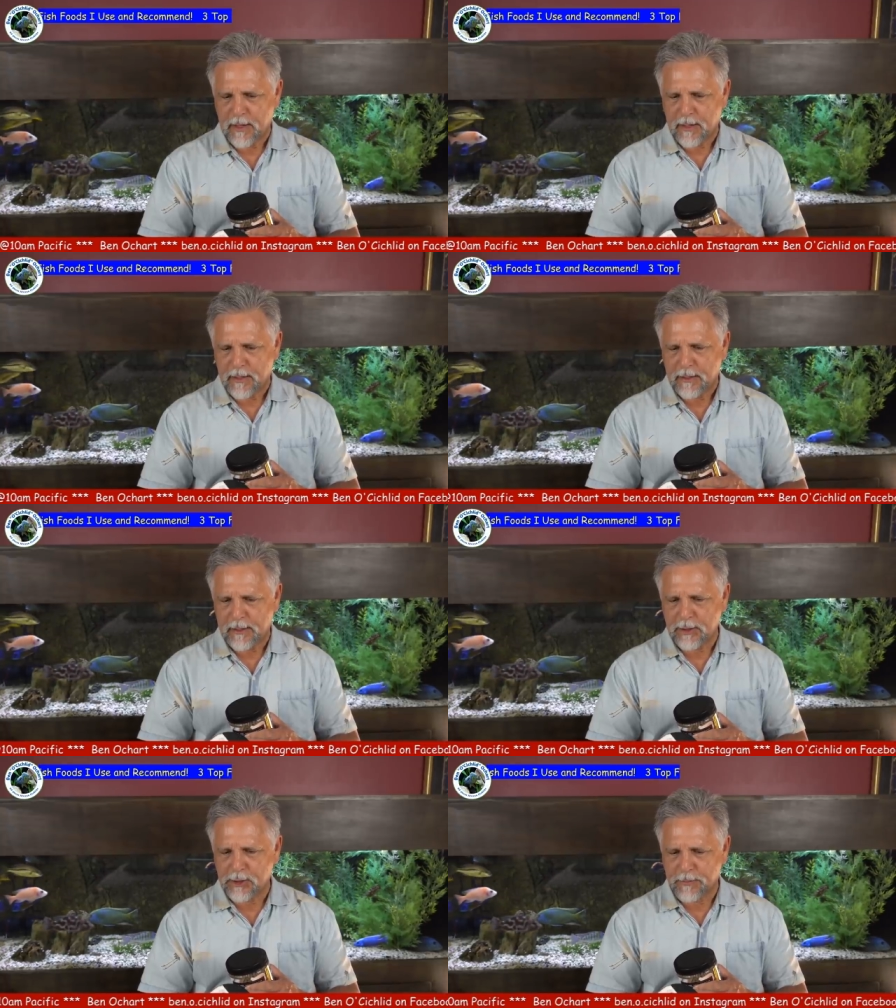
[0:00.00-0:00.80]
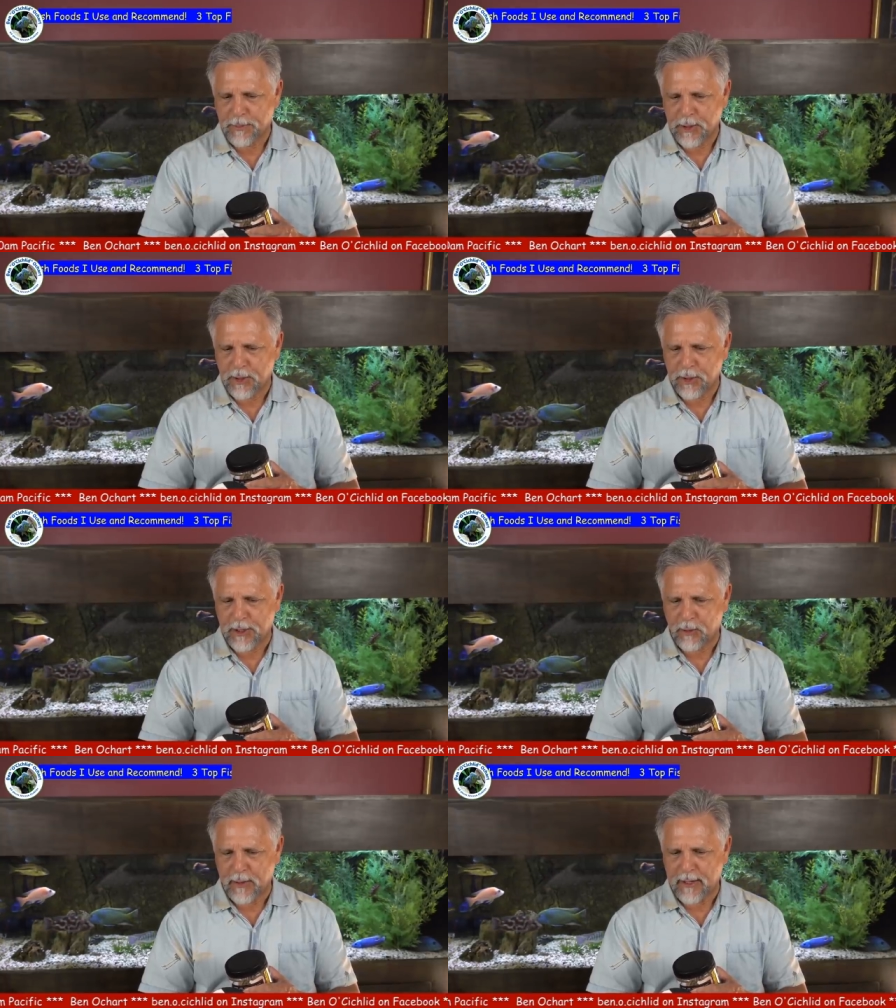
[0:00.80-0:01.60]
these are some pretty good
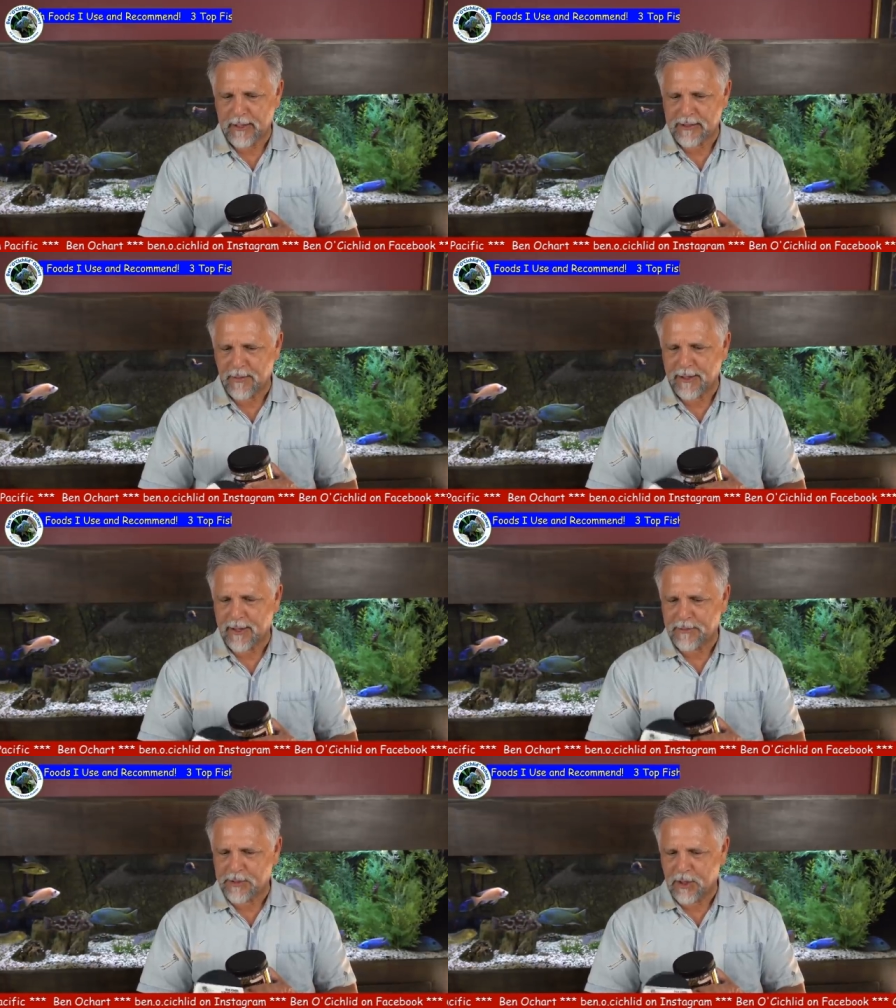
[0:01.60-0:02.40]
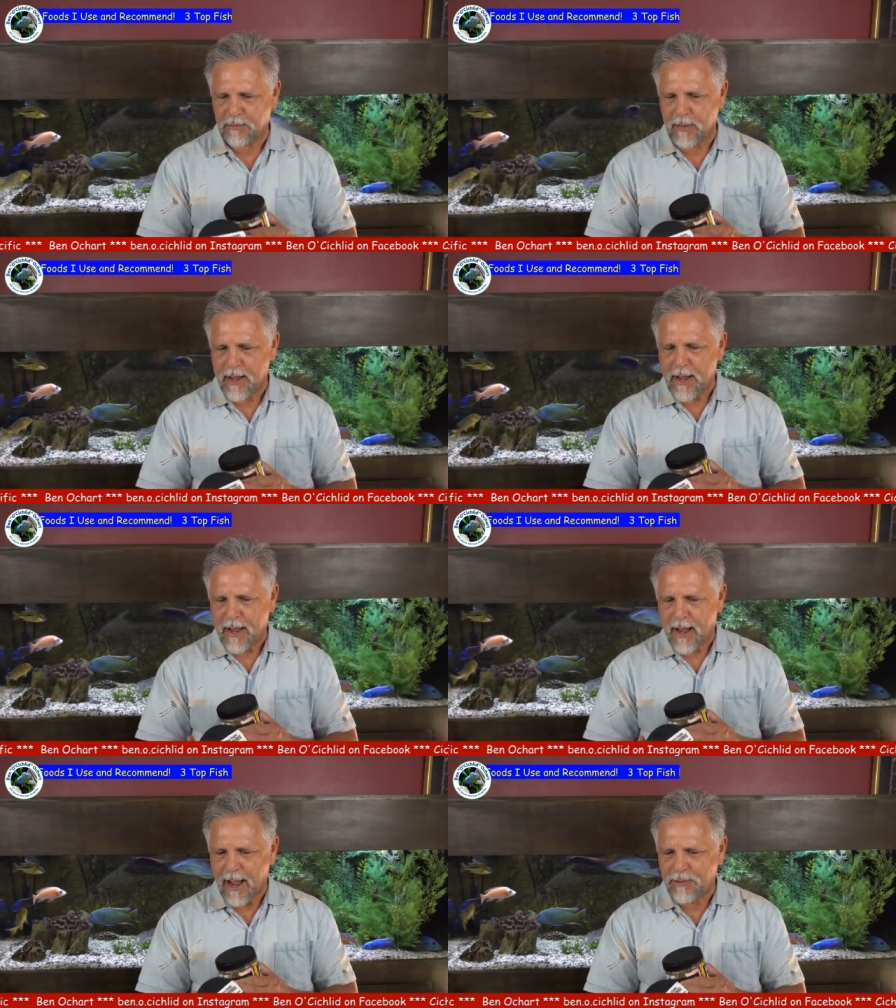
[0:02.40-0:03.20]
ingredients. I mean, so
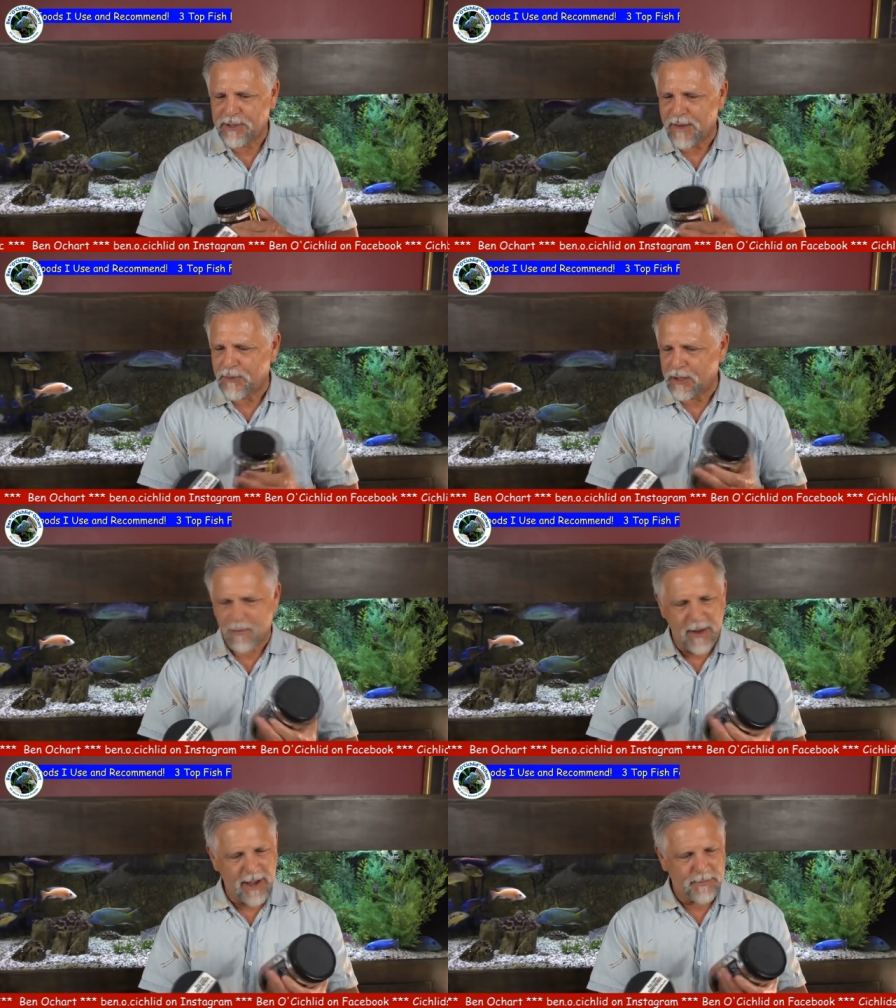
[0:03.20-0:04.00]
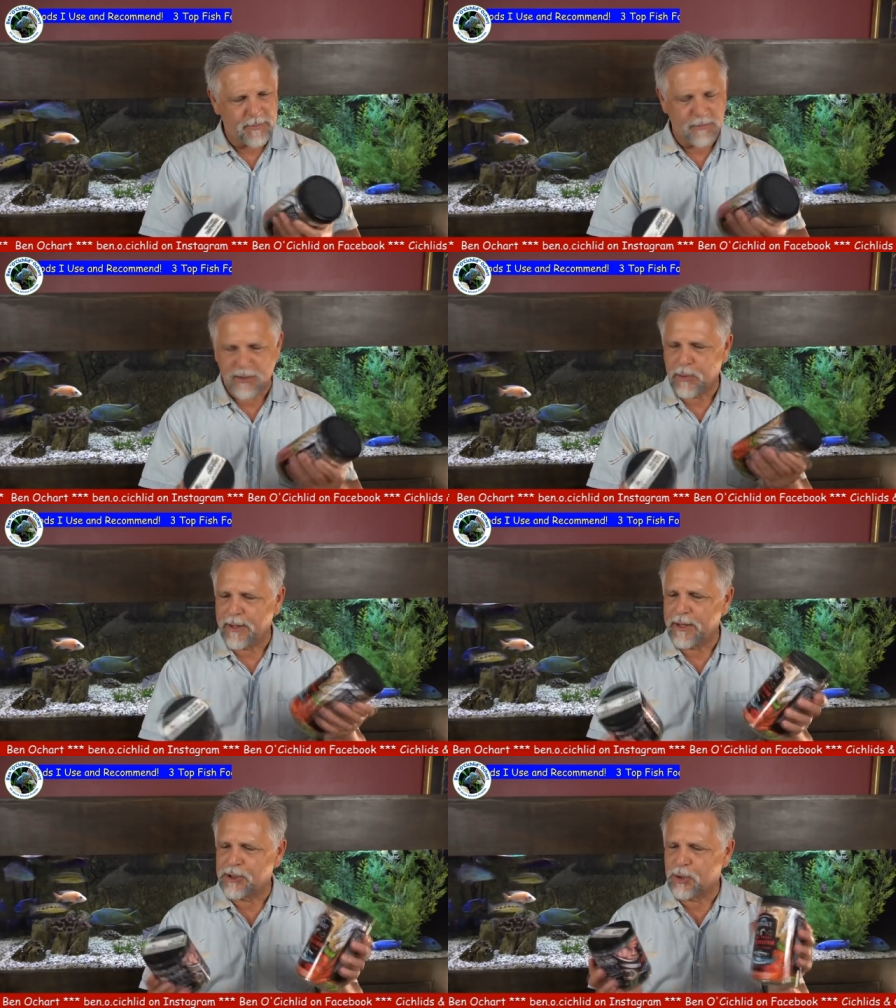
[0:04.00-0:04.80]
I would say if you're going to buy between
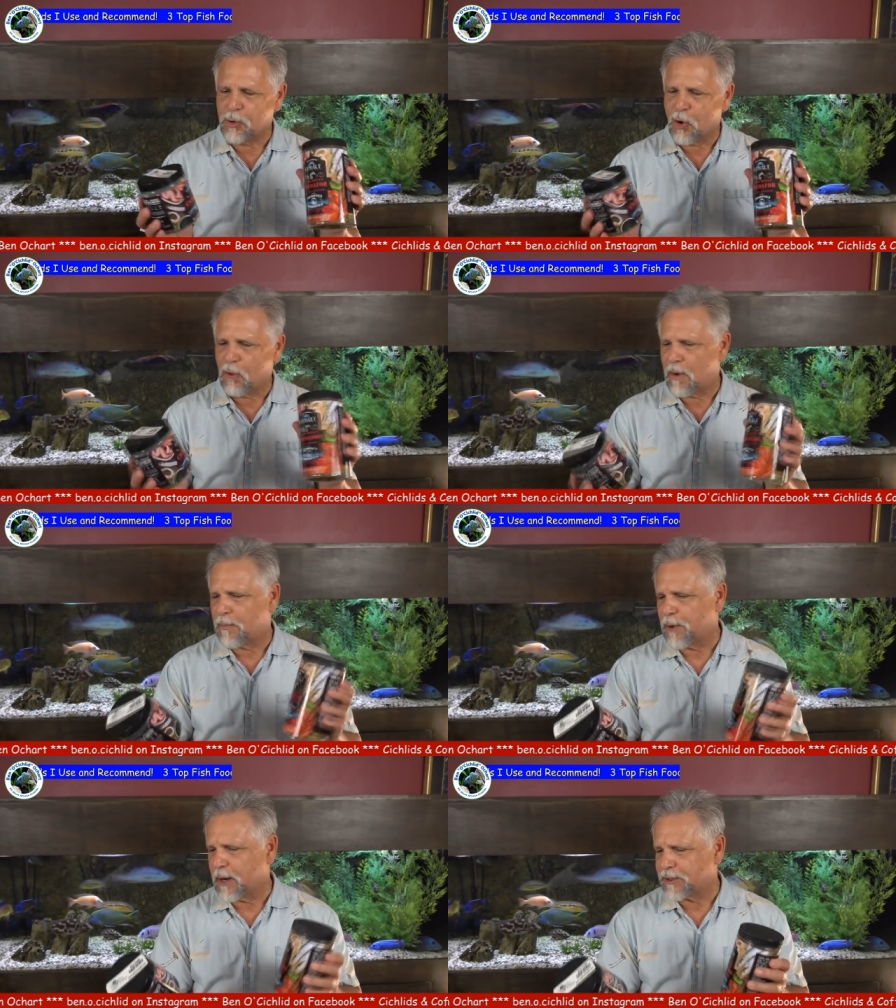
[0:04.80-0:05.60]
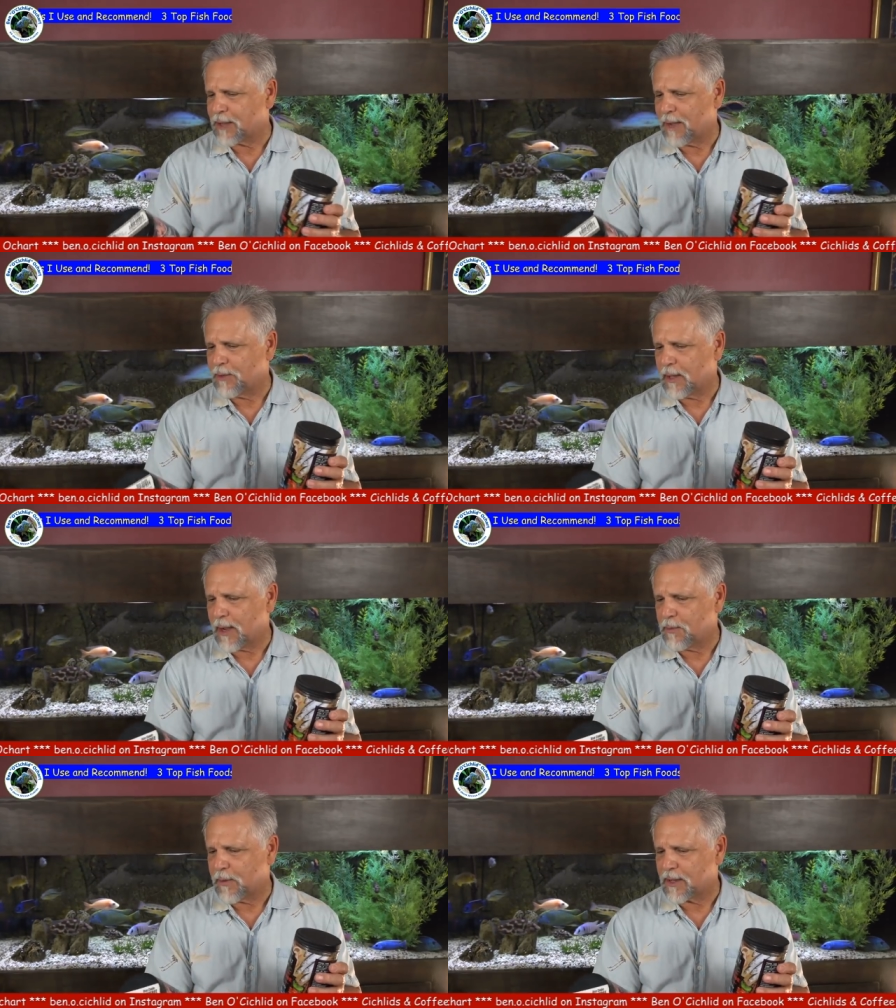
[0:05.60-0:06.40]
these two cobalt products, I would I
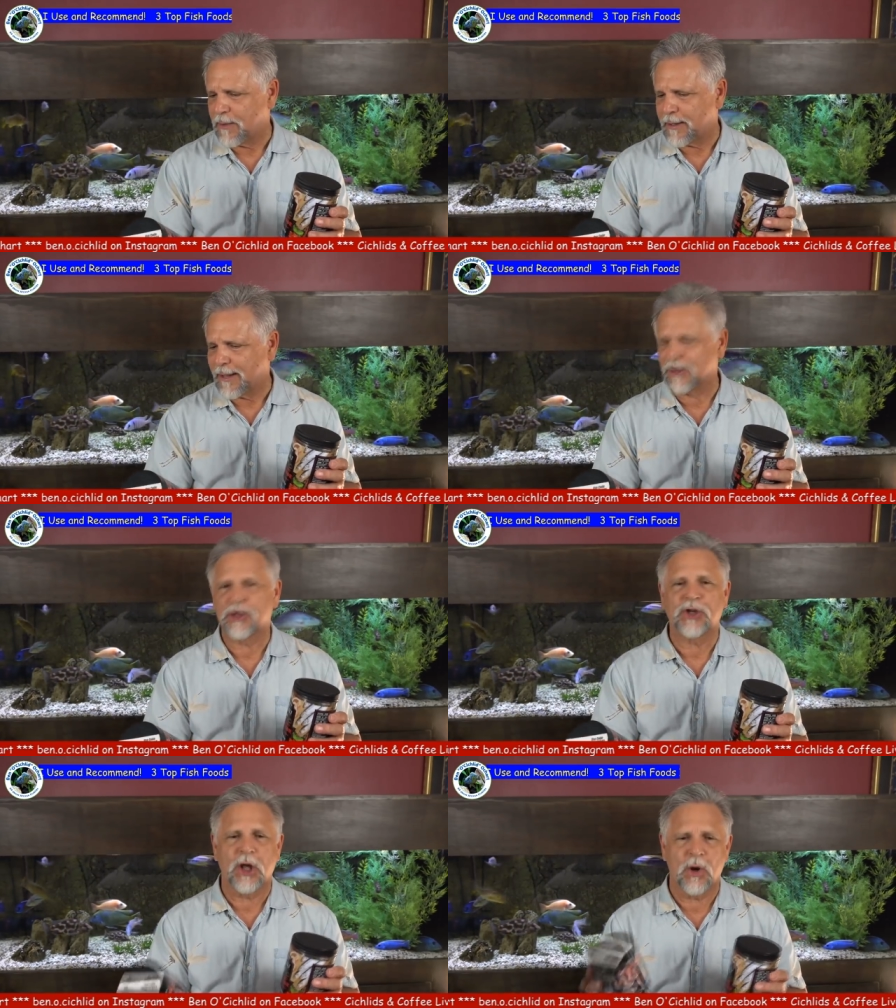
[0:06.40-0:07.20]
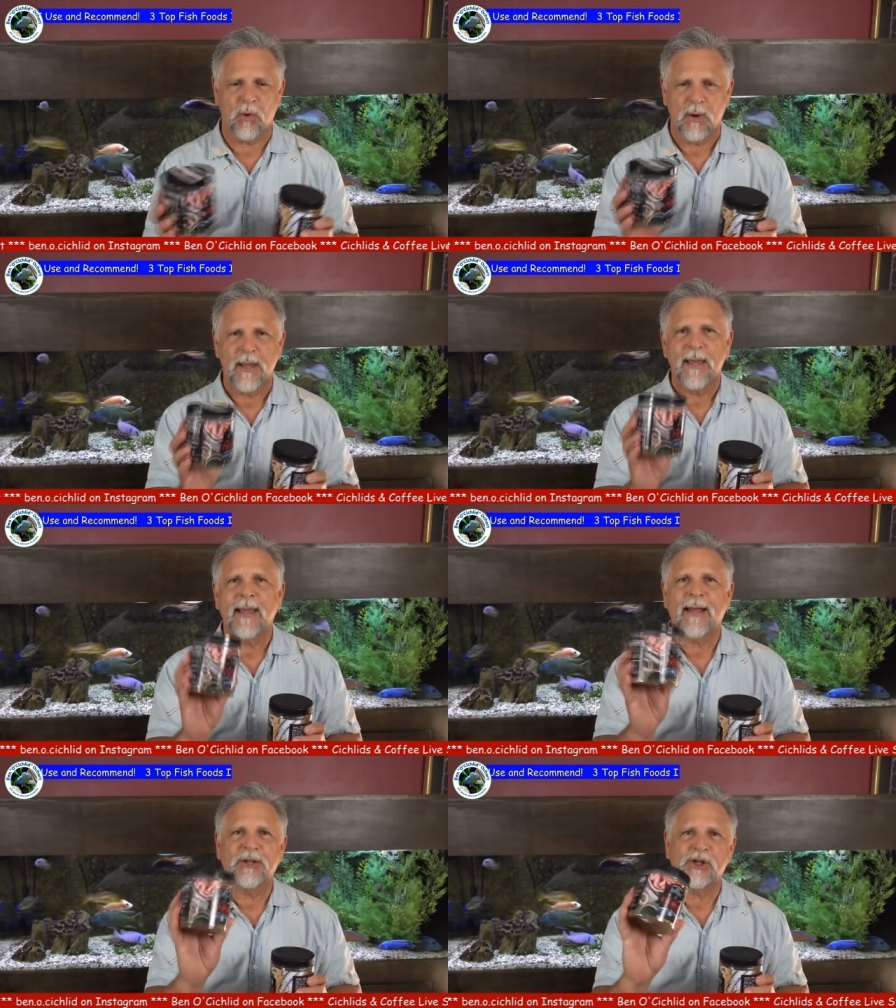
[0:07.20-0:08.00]
would recommend get the slow
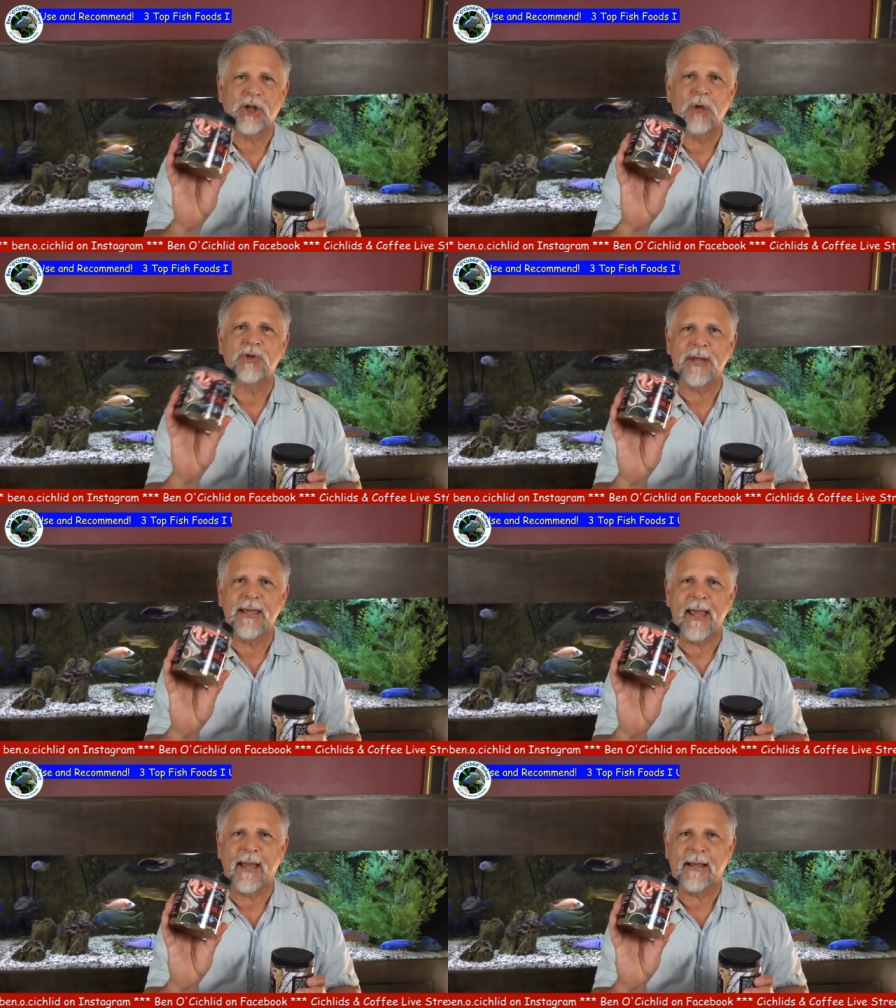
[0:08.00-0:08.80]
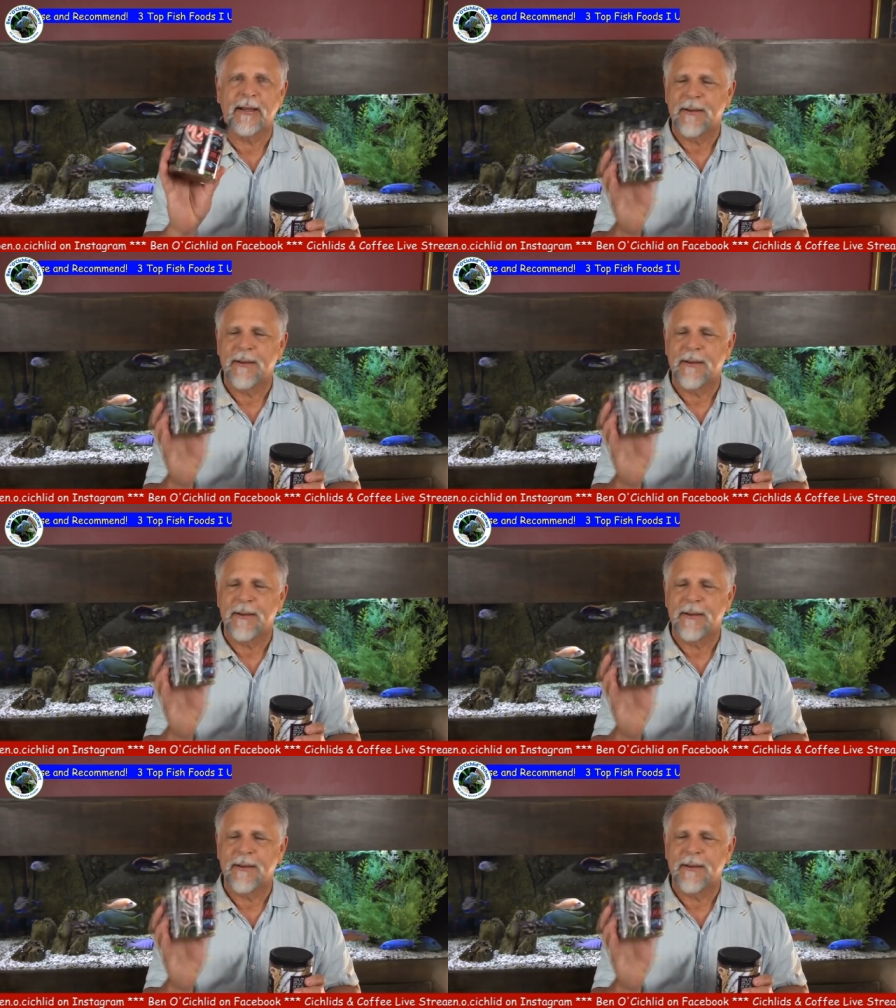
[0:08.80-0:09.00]
get the slow sinking.